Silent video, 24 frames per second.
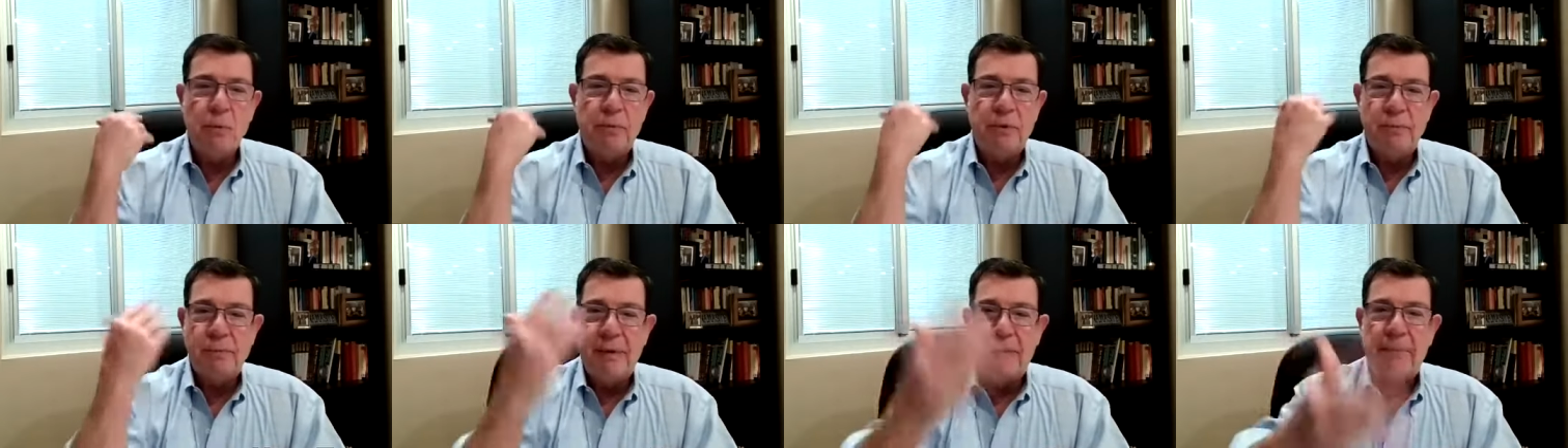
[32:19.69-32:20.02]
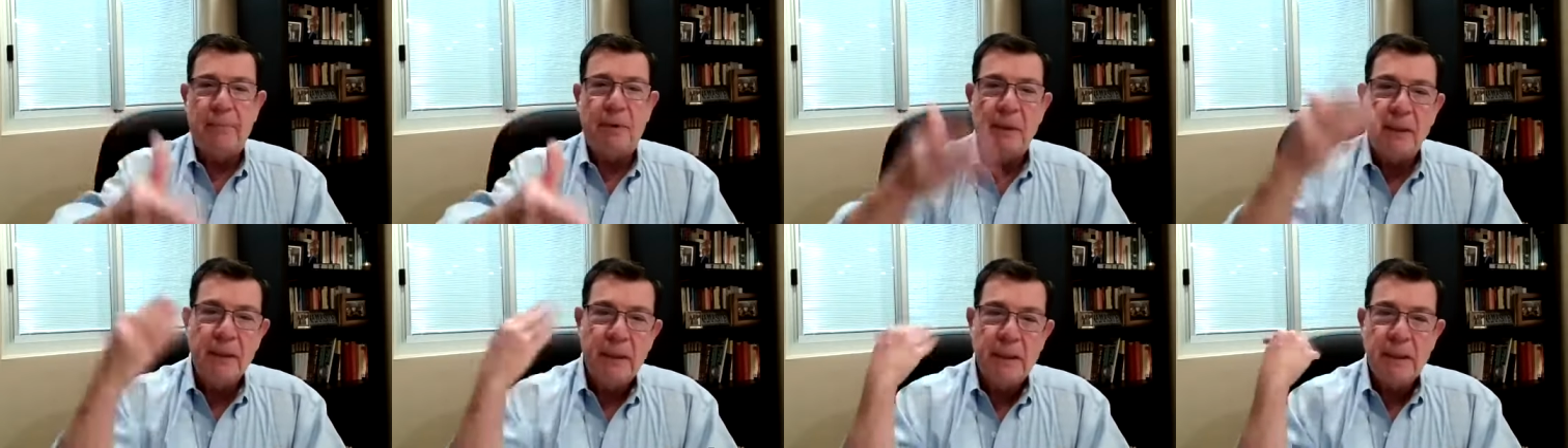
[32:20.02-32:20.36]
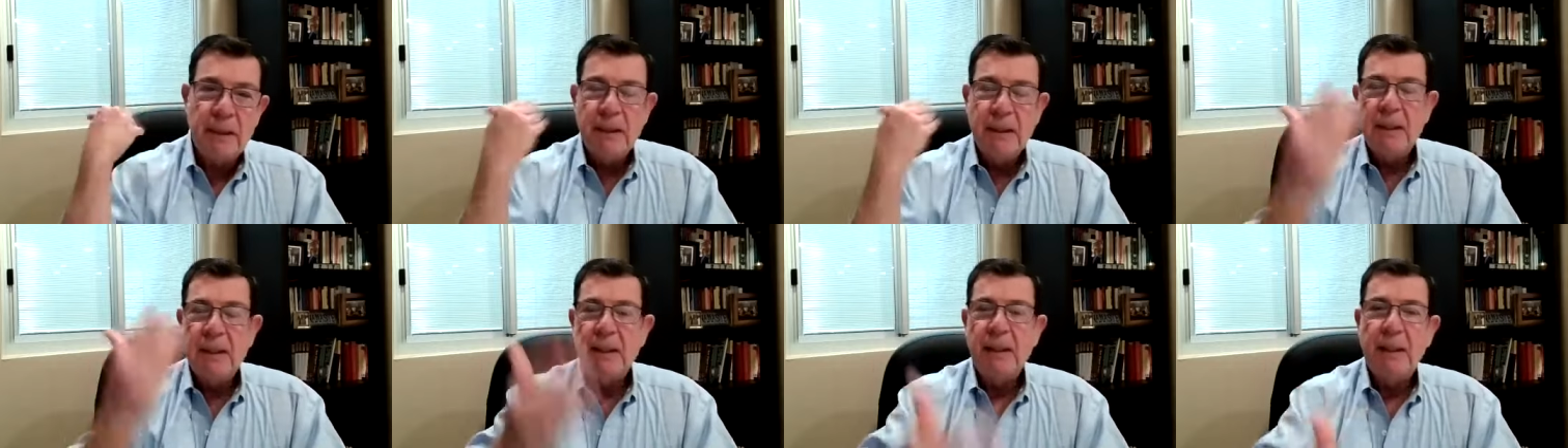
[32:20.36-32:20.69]
Remember,
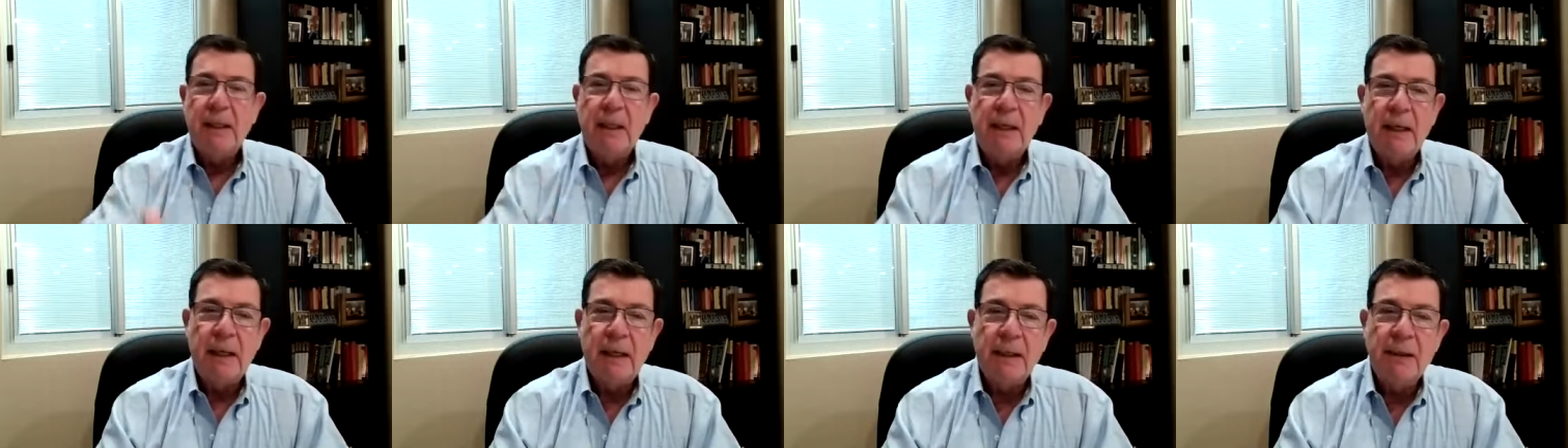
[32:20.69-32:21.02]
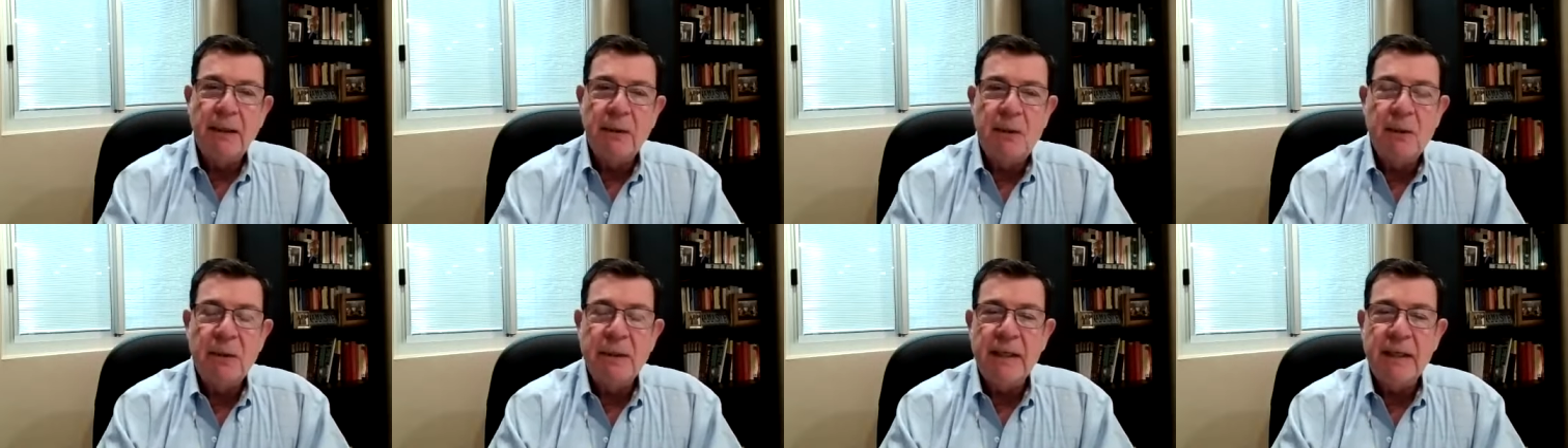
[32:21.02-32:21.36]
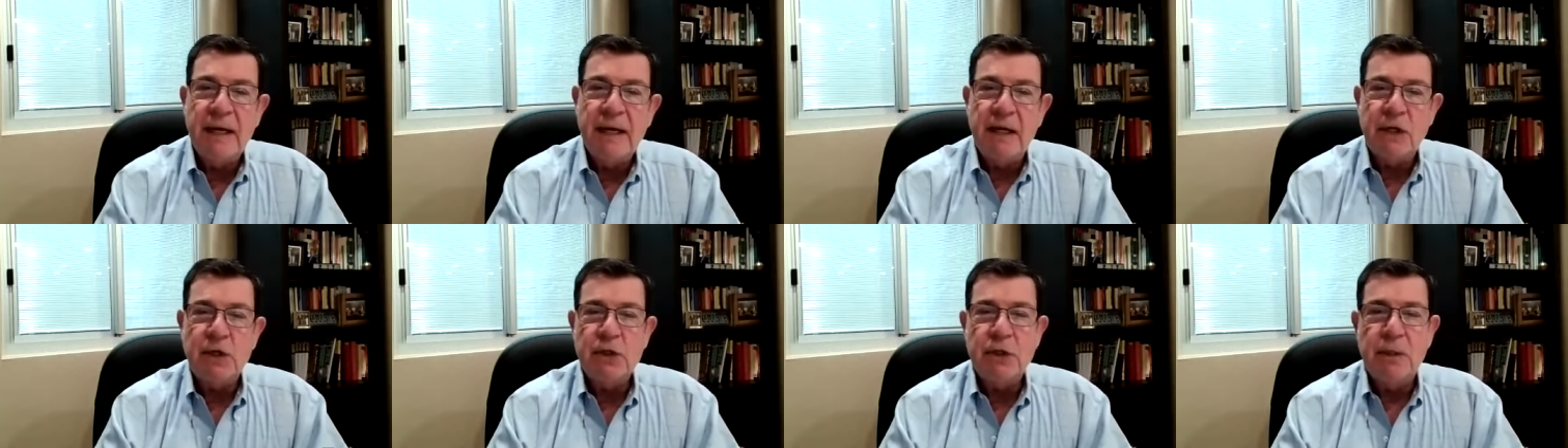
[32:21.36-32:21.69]
uh, you couldn't
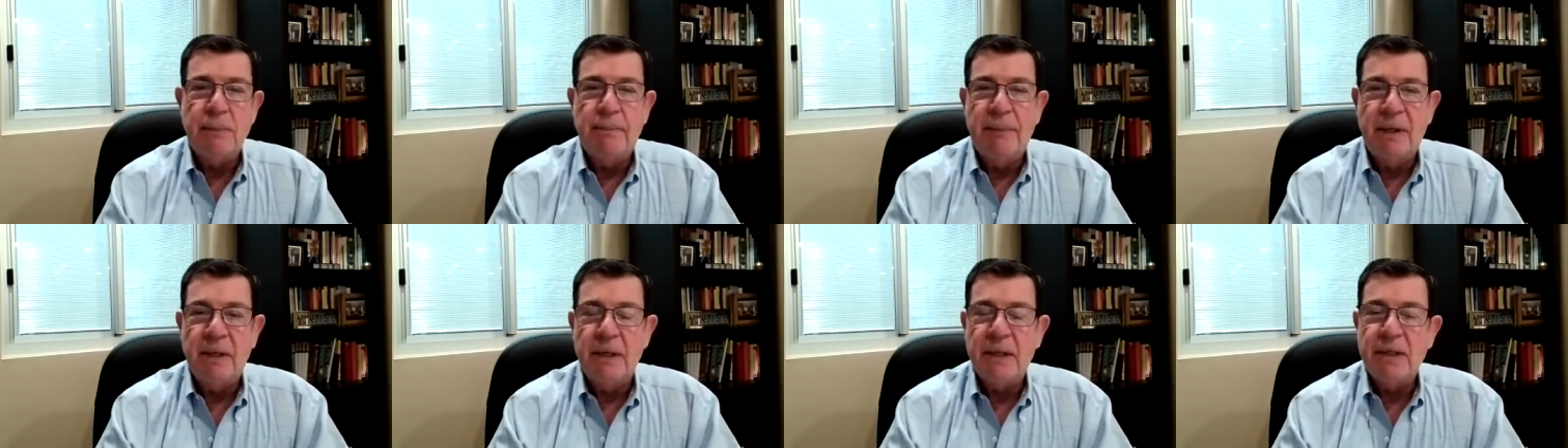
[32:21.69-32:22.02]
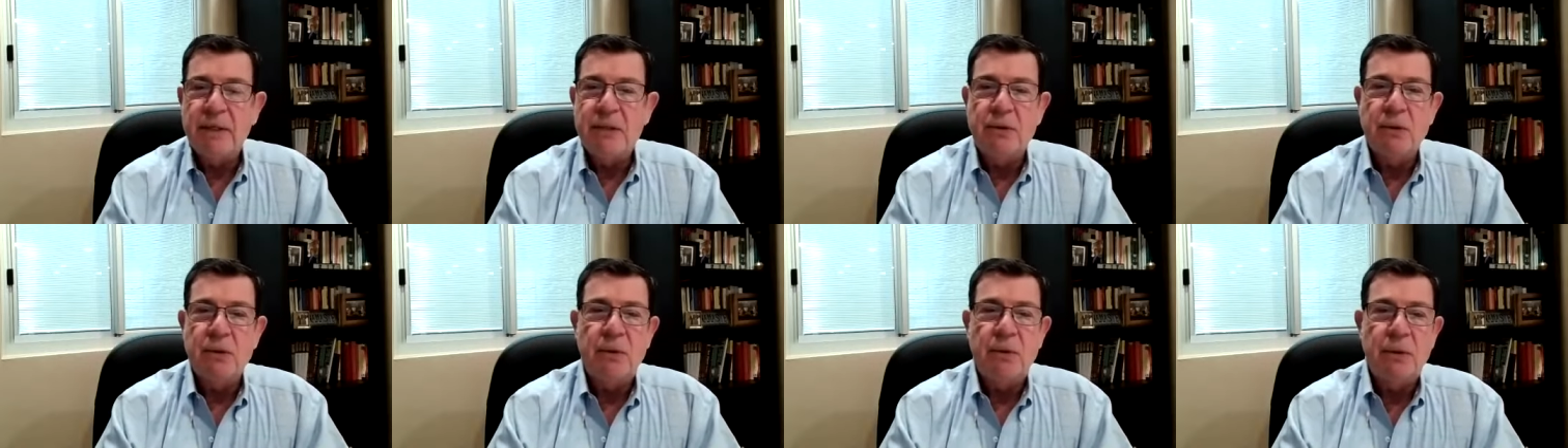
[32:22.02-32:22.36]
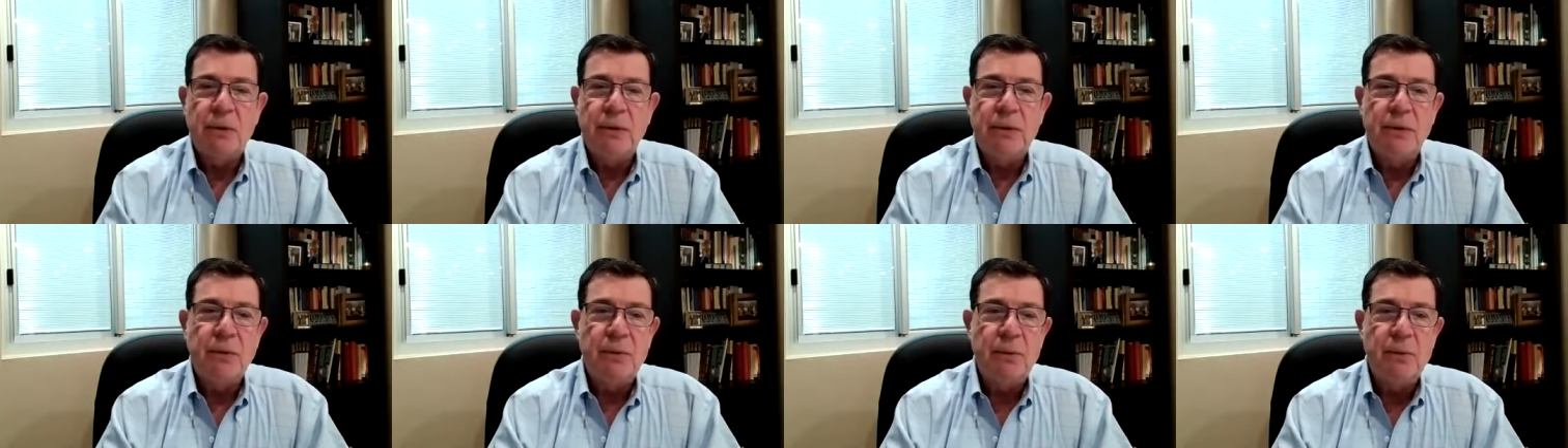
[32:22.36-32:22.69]
catch the bus, or
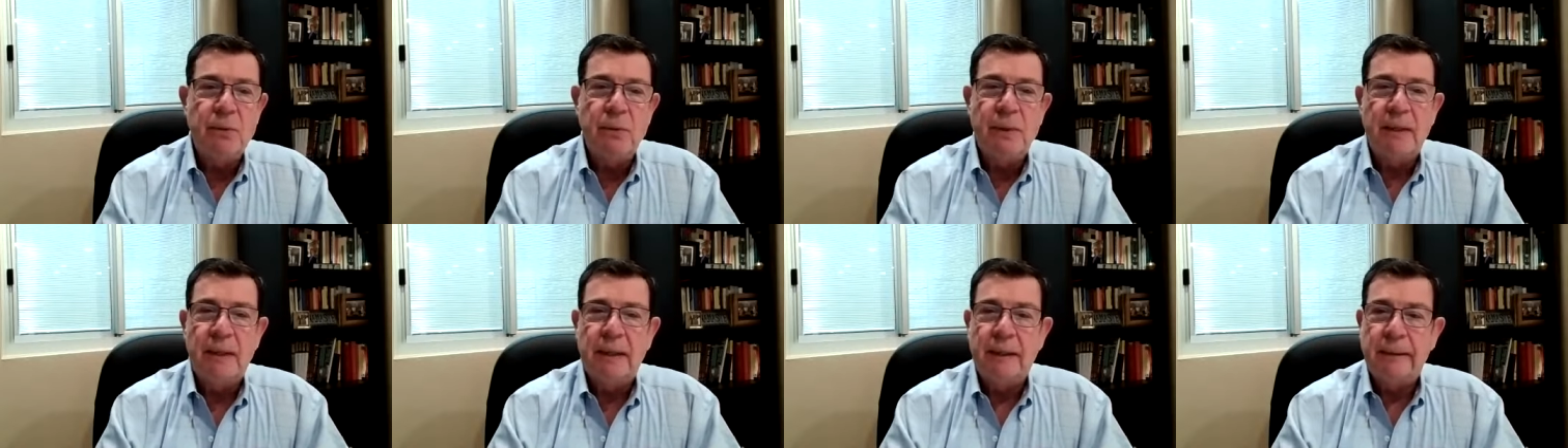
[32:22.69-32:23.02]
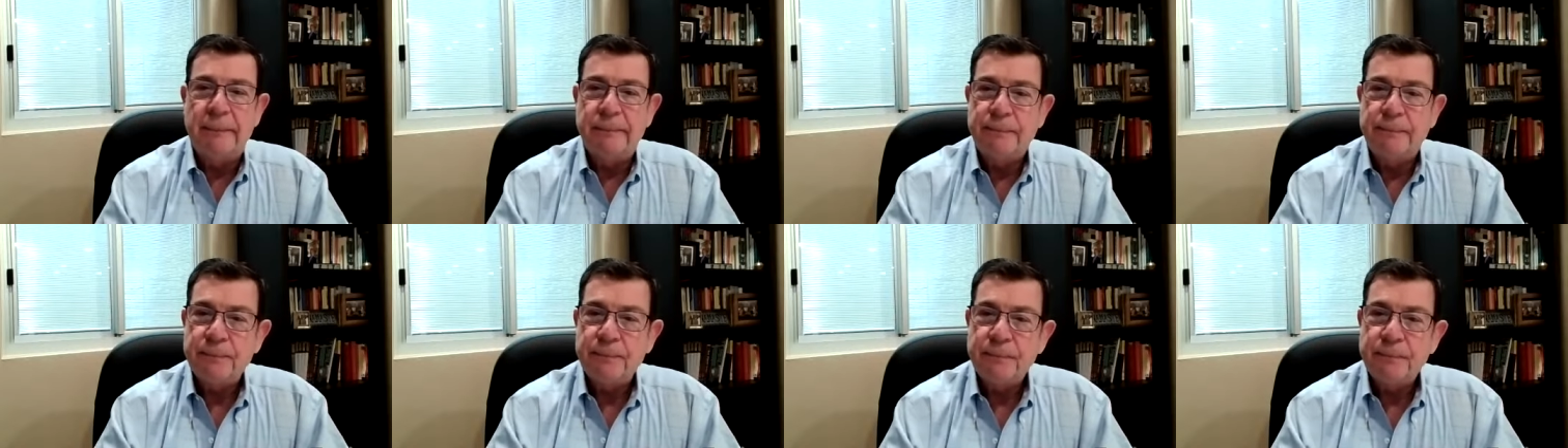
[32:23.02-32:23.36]
you um,